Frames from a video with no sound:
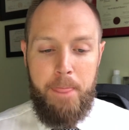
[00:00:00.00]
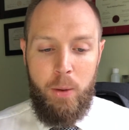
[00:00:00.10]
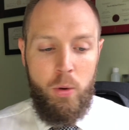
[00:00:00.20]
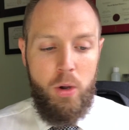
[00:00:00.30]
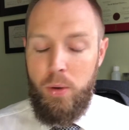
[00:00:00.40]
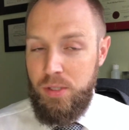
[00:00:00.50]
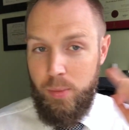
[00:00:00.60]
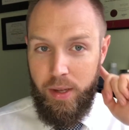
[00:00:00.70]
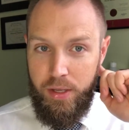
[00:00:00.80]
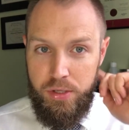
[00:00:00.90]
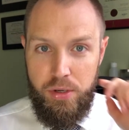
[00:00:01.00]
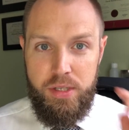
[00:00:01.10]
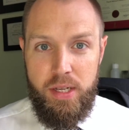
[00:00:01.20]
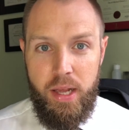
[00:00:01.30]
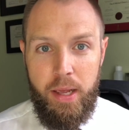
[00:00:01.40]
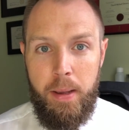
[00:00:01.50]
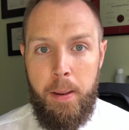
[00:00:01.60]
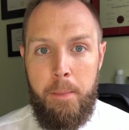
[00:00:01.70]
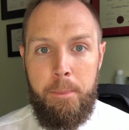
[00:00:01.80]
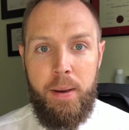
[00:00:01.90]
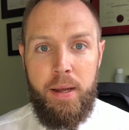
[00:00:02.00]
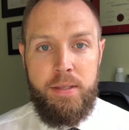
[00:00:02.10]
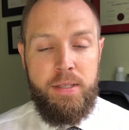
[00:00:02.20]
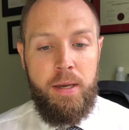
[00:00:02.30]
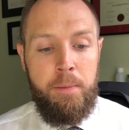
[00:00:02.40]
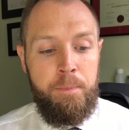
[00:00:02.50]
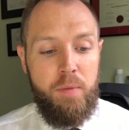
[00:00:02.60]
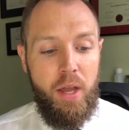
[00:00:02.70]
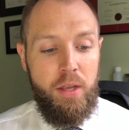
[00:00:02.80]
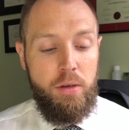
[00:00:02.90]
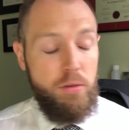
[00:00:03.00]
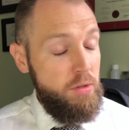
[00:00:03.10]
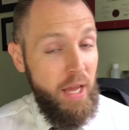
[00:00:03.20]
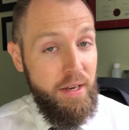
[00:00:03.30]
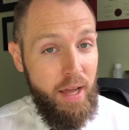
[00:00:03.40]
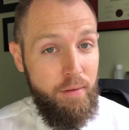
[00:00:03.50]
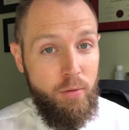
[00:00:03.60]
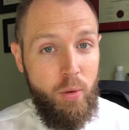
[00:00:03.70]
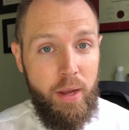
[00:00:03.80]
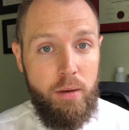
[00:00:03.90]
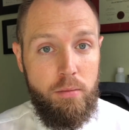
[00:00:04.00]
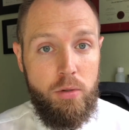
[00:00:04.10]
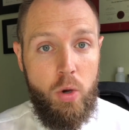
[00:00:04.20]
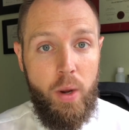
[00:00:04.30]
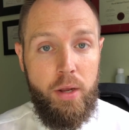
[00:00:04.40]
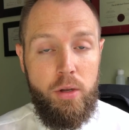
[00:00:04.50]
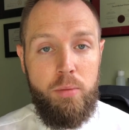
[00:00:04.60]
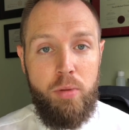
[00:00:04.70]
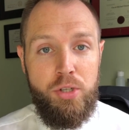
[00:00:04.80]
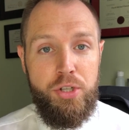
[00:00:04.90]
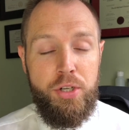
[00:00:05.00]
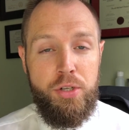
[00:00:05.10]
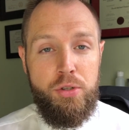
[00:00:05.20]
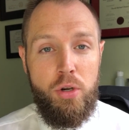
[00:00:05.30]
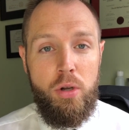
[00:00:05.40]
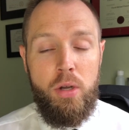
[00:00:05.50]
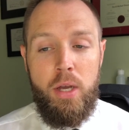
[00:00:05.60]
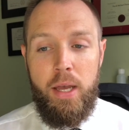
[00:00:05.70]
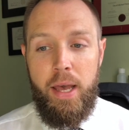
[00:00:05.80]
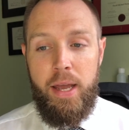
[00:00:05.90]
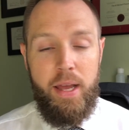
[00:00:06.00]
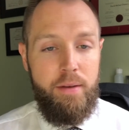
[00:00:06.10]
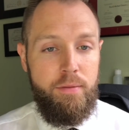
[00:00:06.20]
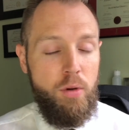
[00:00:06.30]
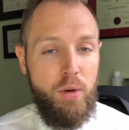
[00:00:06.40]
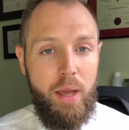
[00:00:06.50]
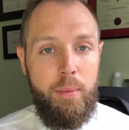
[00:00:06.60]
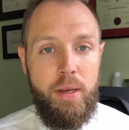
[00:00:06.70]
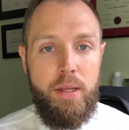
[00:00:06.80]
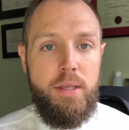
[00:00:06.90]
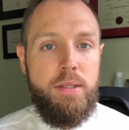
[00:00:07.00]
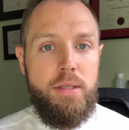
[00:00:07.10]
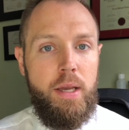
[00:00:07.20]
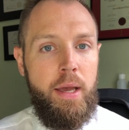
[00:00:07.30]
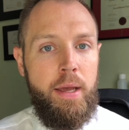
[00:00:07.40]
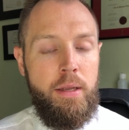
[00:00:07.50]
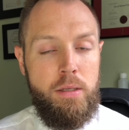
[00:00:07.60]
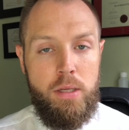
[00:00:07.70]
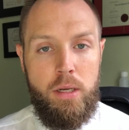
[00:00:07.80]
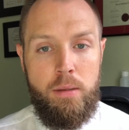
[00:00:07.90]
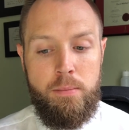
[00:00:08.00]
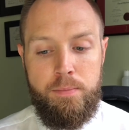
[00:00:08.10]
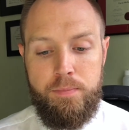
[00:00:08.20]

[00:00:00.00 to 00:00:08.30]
I won't go into my history today, but um, I tend to have quite, quite good blood sugar control, and I have no diabetes, and um,